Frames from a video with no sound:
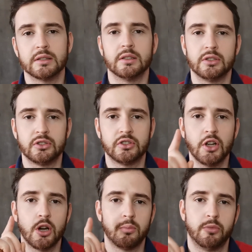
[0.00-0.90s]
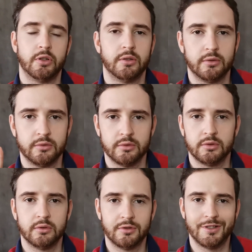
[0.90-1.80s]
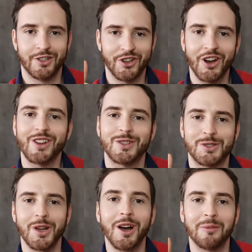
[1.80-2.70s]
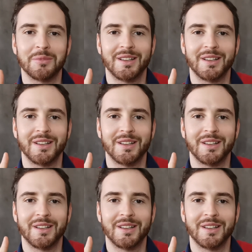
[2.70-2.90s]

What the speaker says: Stop. You gotta stop.